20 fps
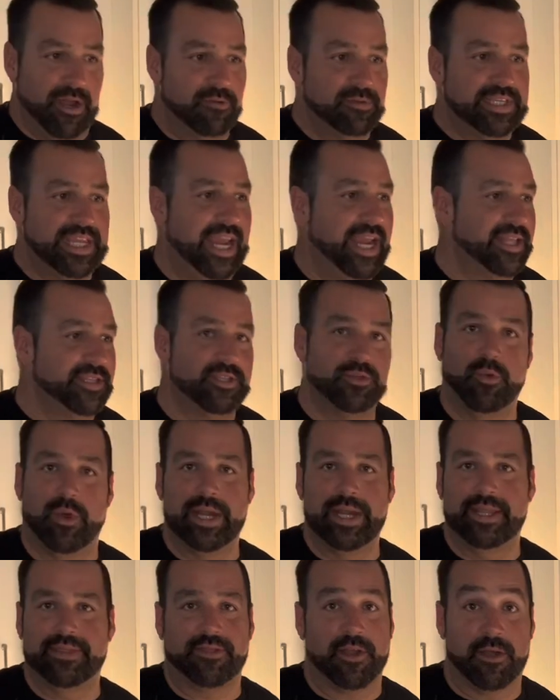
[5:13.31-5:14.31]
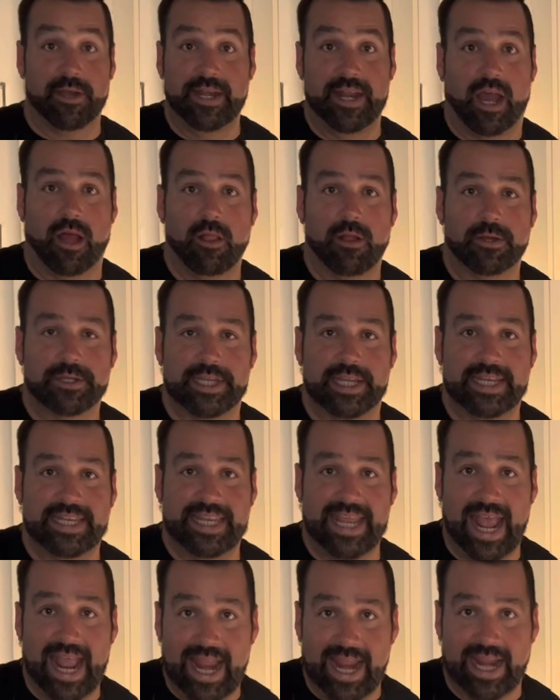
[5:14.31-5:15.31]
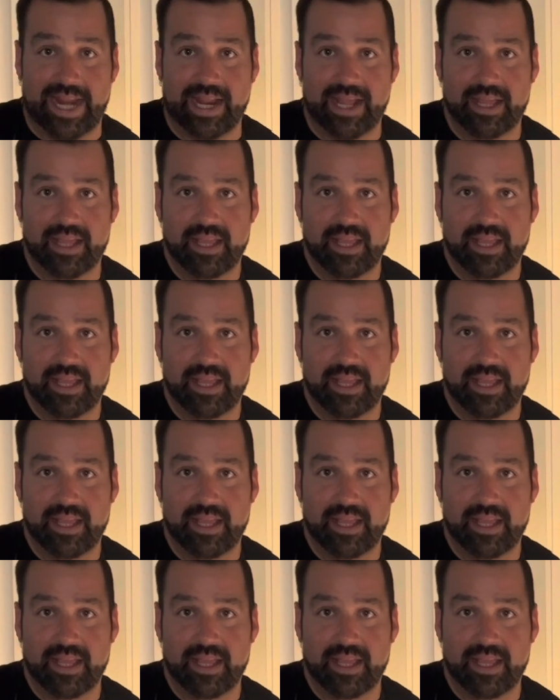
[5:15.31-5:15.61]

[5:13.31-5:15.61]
$10, $20, $30 a day